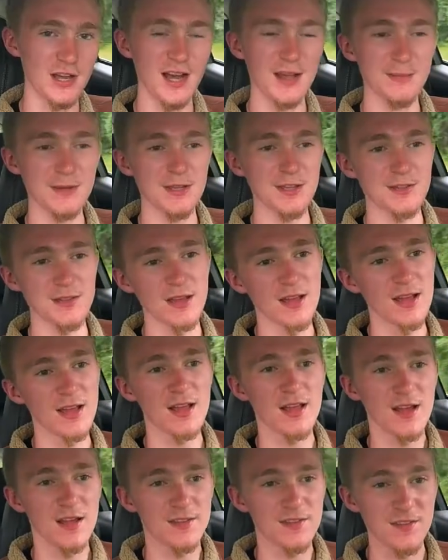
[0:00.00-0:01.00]
I mean,
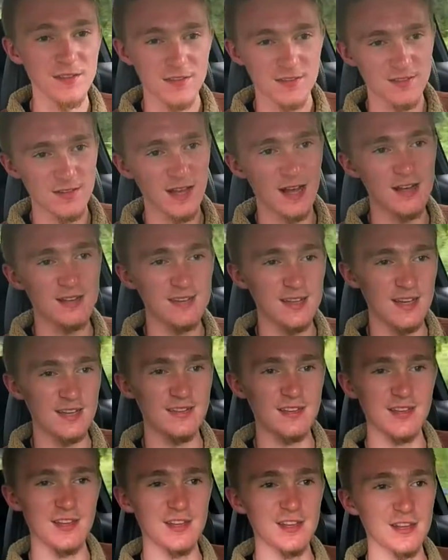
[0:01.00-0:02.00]
the stock
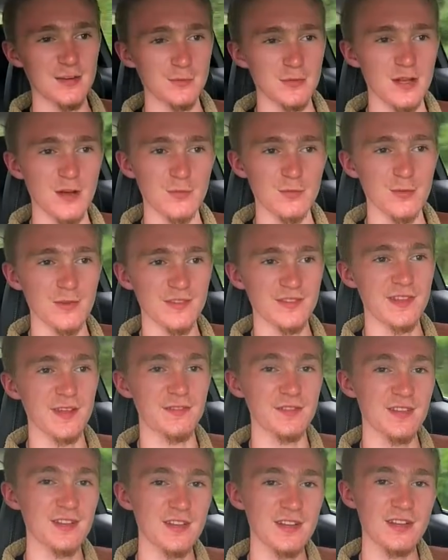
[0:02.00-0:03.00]
titanium comes with
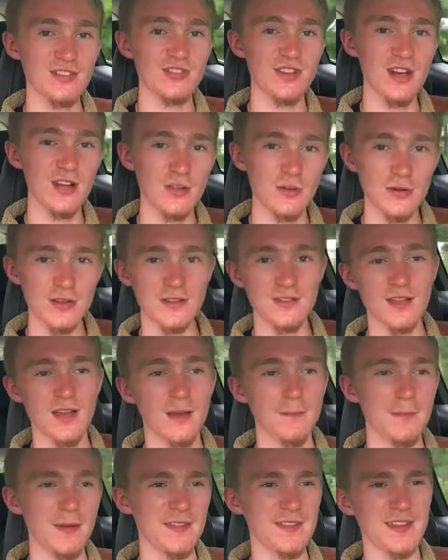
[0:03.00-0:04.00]
17-inch alloys,
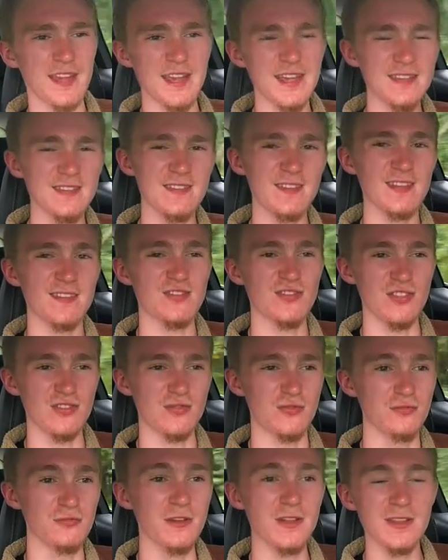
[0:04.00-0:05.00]
but the 18s
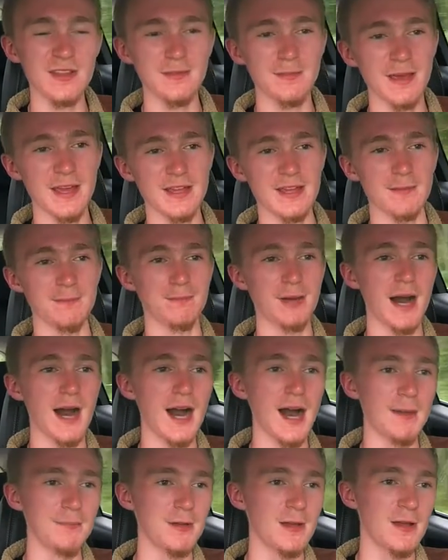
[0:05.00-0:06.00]
just really make it
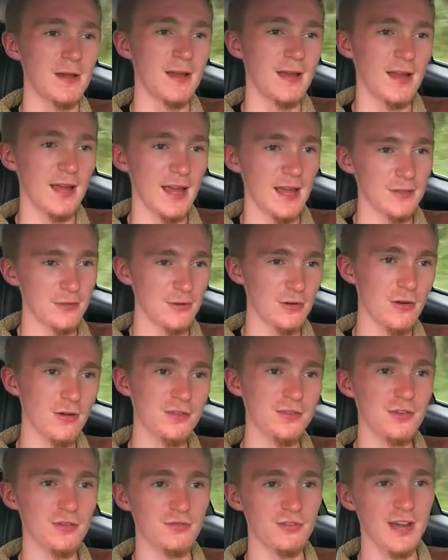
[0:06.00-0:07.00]
pop. And they're
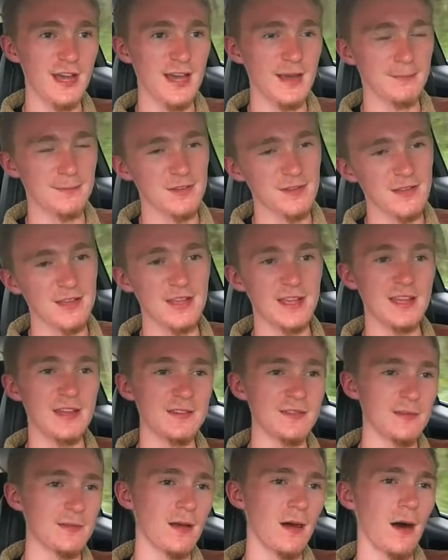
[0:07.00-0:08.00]
also wrapped
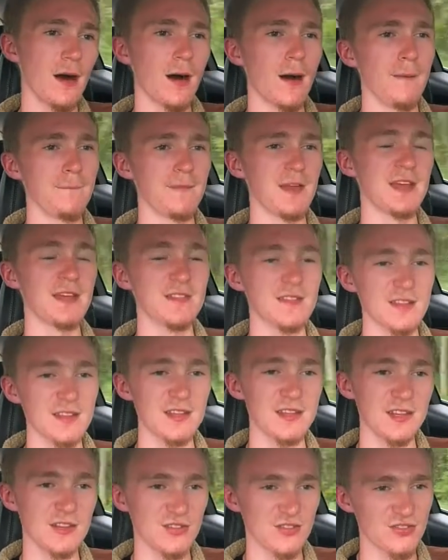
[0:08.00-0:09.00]
in
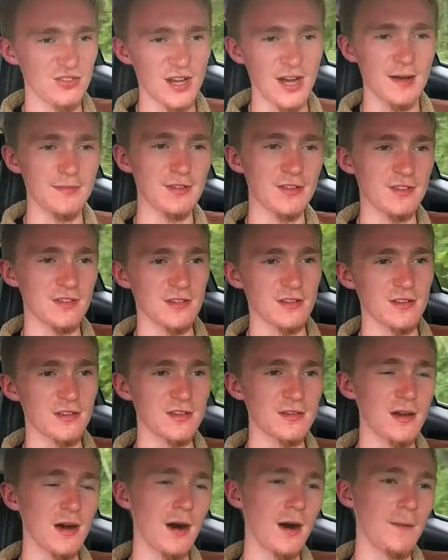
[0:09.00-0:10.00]
18-inch,
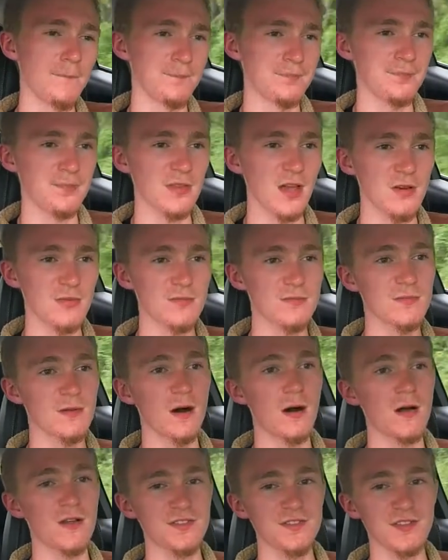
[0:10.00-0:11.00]
obviously,
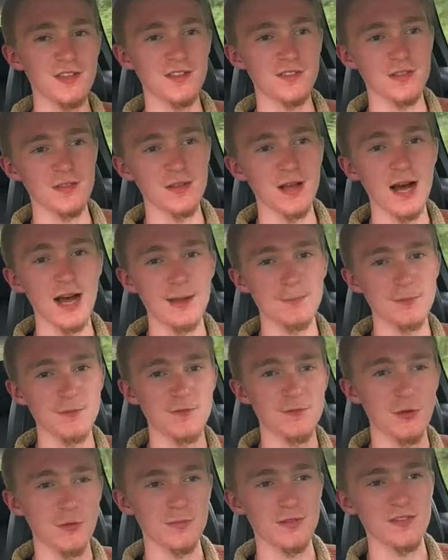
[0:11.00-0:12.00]
all-season
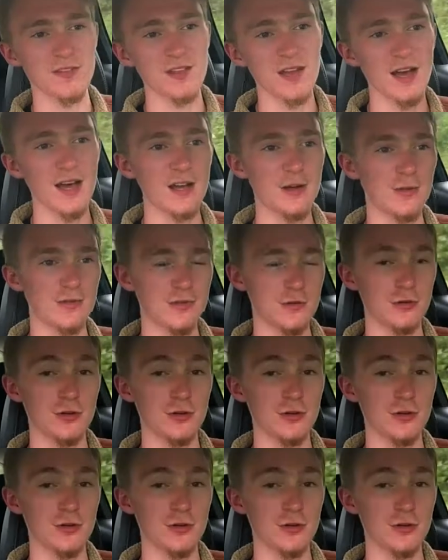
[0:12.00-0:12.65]
high-performance tires.